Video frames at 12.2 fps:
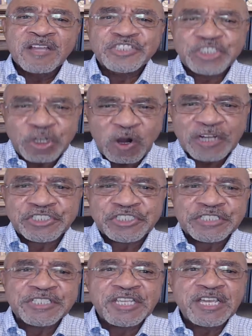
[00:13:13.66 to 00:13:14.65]
Joy
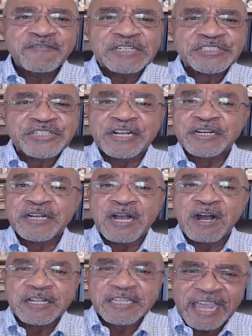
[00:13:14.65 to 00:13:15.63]
should give us an
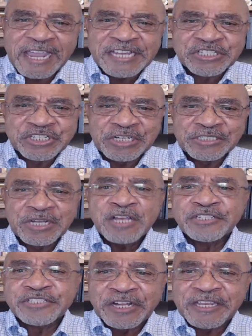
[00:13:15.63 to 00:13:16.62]
occasion
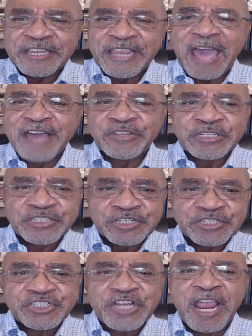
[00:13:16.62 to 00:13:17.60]
to gather
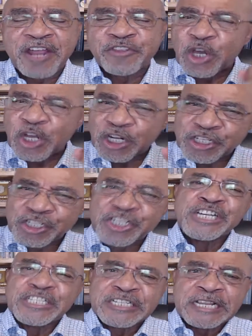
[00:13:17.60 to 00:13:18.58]
to share the
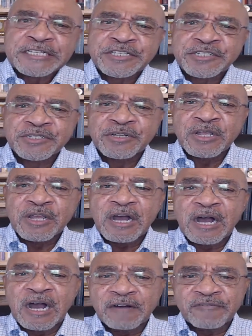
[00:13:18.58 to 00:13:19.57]
goodness
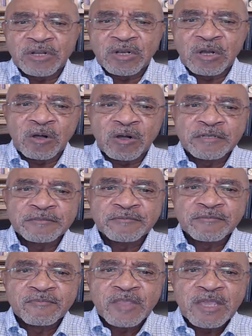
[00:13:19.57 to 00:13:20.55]
of the Lord.
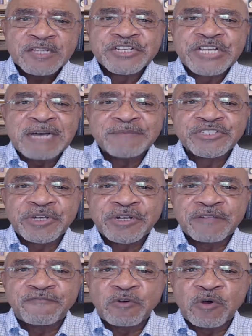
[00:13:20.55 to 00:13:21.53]
Psalms
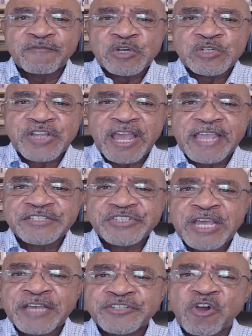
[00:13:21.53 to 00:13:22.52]
34, verse 8
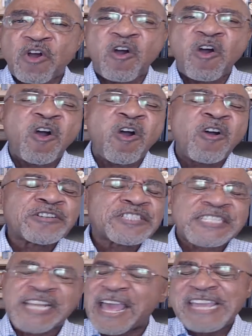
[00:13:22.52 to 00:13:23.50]
says, "All
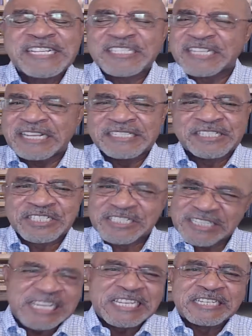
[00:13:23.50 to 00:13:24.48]
taste and
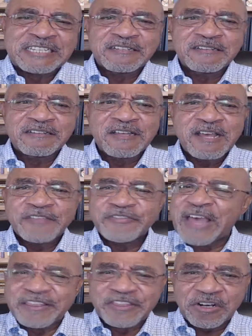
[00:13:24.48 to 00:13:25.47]
see
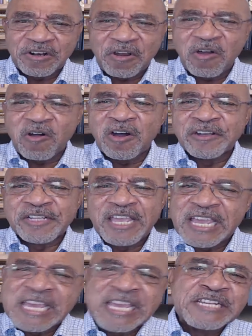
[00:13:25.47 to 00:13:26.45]
that the Lord
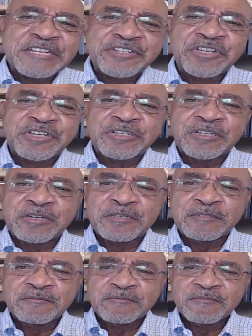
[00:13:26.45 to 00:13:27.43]
is good.